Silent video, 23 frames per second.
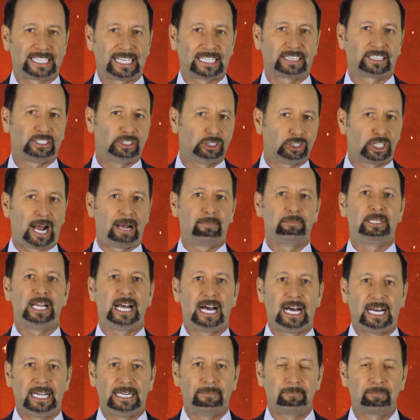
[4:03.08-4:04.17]
get the job
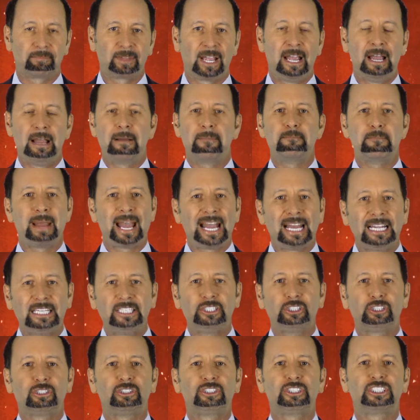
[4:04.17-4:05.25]
done.
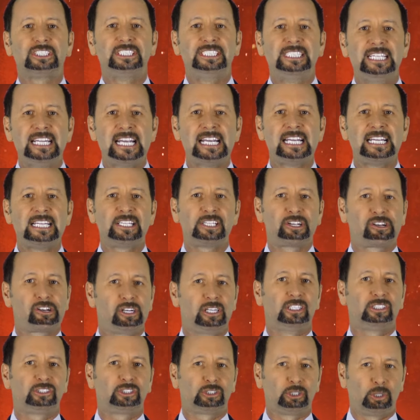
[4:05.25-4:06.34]
Managers need
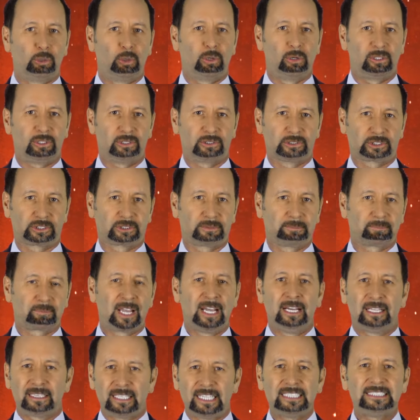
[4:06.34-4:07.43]
good tools.
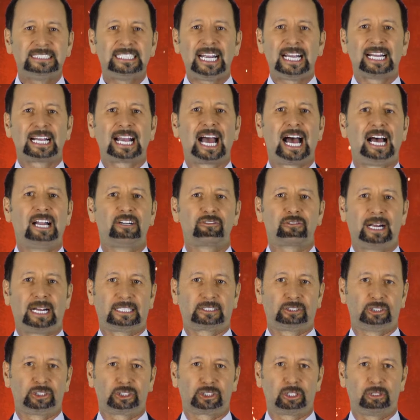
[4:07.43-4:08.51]
Let's say a
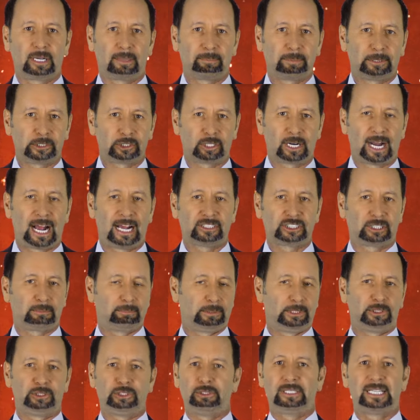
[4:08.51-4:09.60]
contractor showed up at your house to
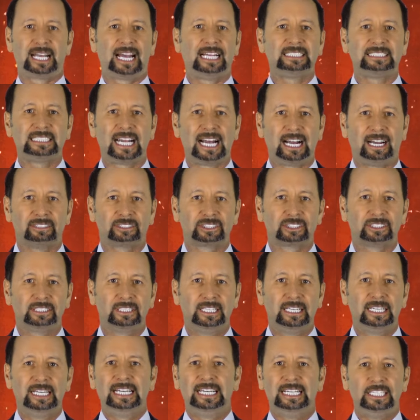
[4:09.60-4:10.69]
build you a guest house.
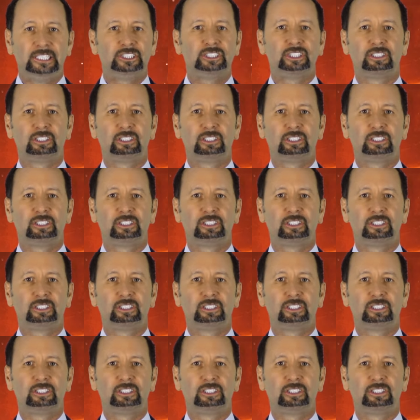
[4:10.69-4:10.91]
He